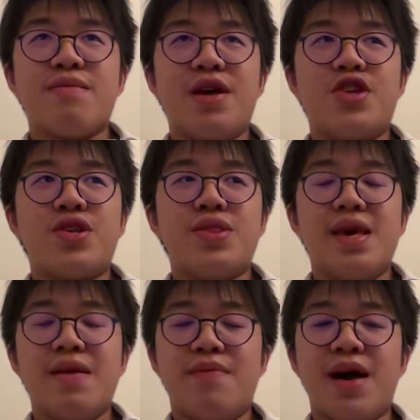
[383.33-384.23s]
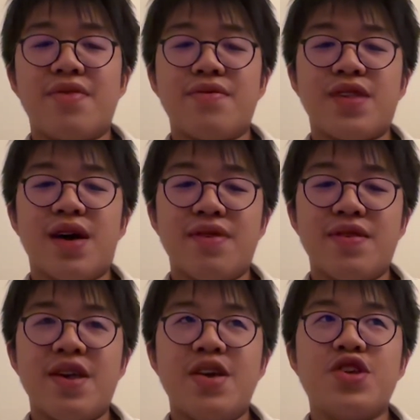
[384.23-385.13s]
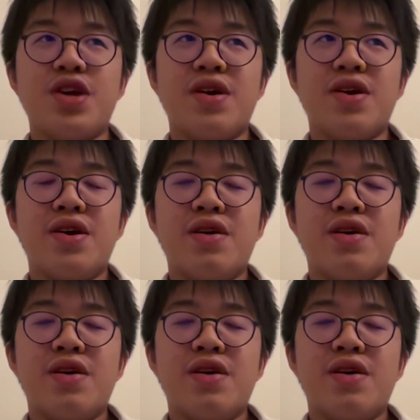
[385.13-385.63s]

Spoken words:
mention the impact on Southeast Asia,